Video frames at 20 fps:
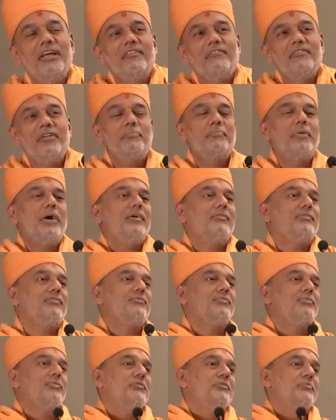We
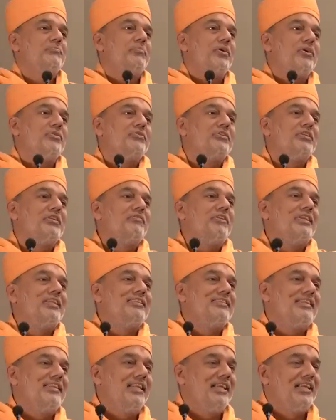pass through
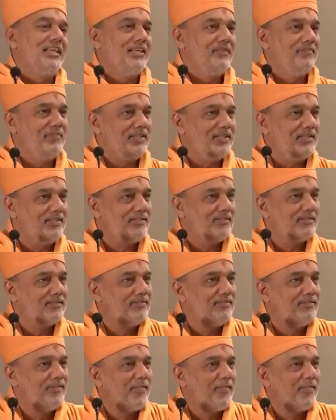positivities and negativities.